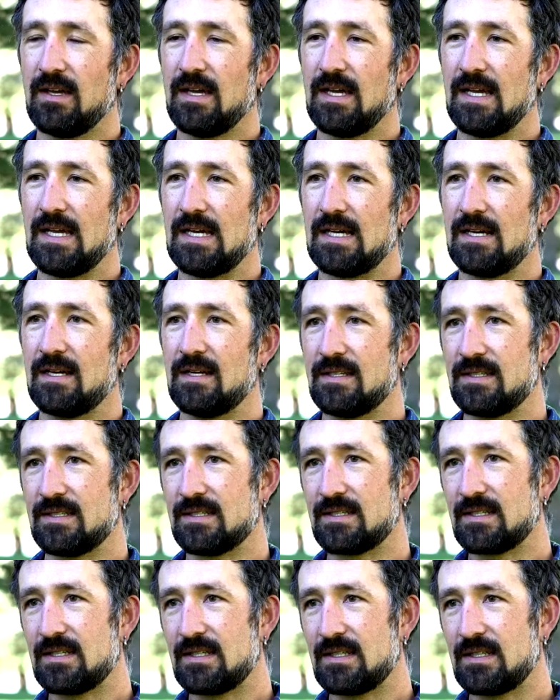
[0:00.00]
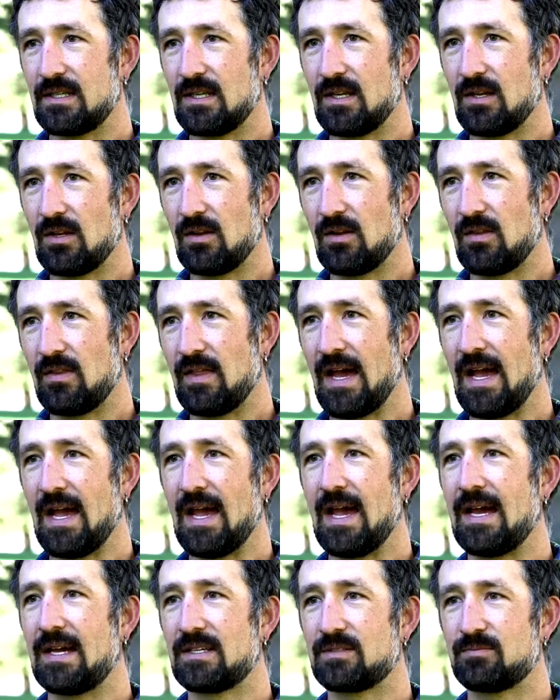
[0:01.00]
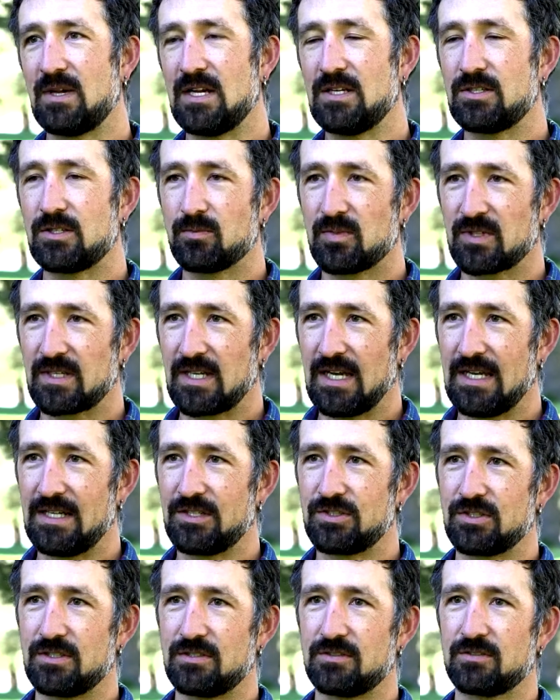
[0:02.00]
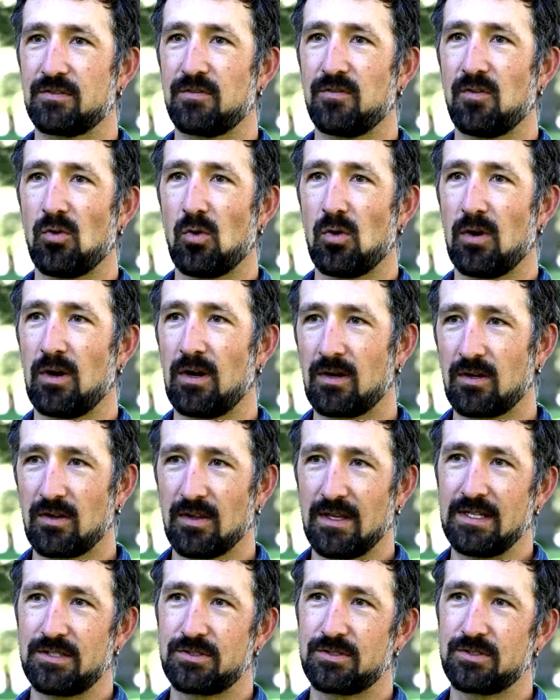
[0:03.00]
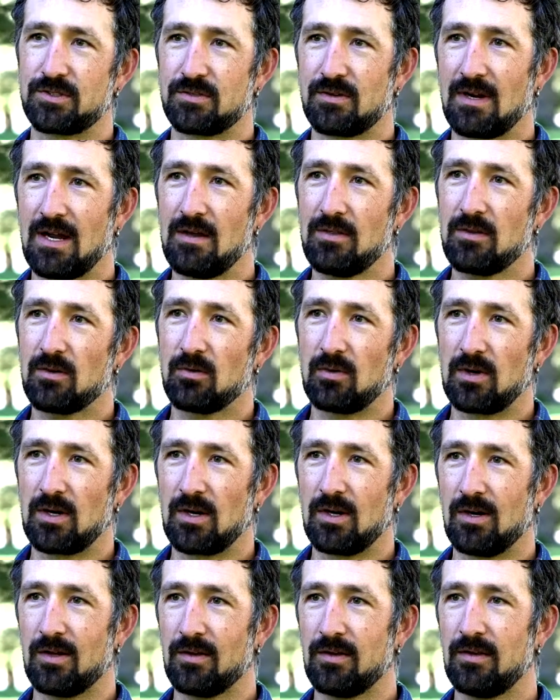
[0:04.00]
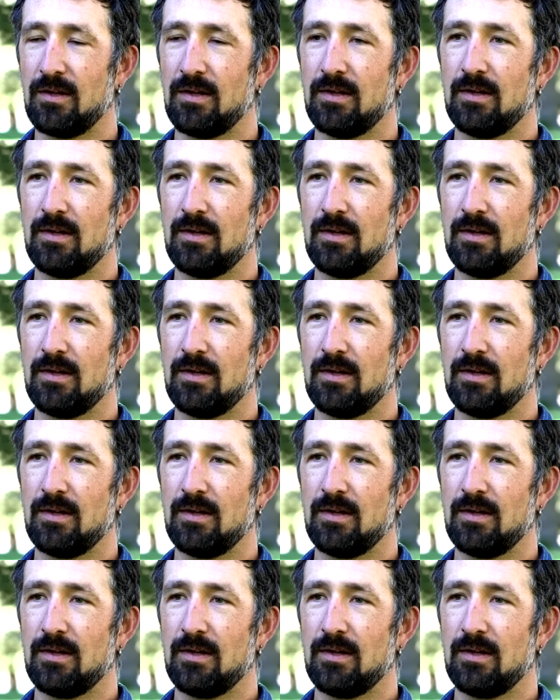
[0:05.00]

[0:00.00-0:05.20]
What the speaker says: and that has major implications for glaciers around the world,